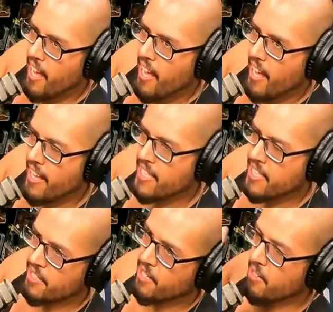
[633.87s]
And
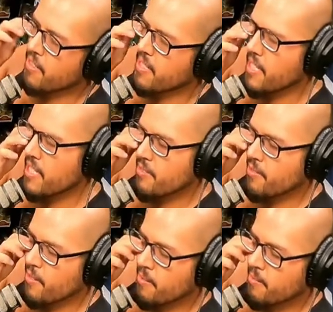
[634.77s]
so this
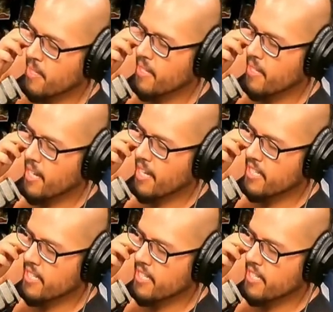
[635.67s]
room, like I said